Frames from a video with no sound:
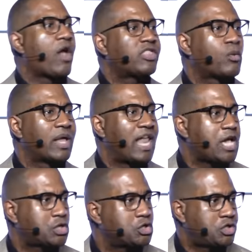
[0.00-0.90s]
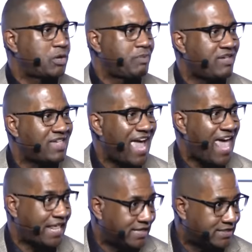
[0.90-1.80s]
where the relationship is
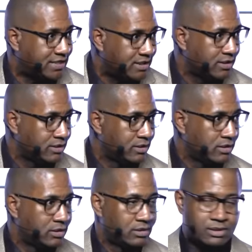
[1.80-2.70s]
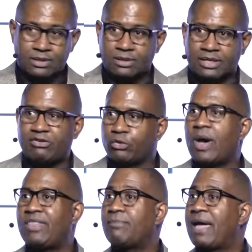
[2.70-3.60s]
headed. This is
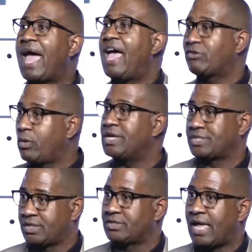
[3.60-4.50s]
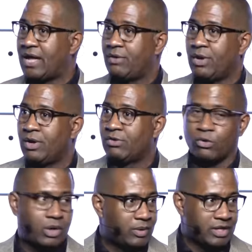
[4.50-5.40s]
why they may ask questions like,
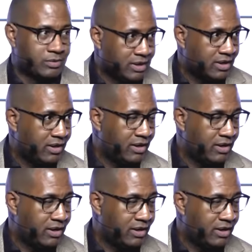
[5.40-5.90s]
so what are we doing?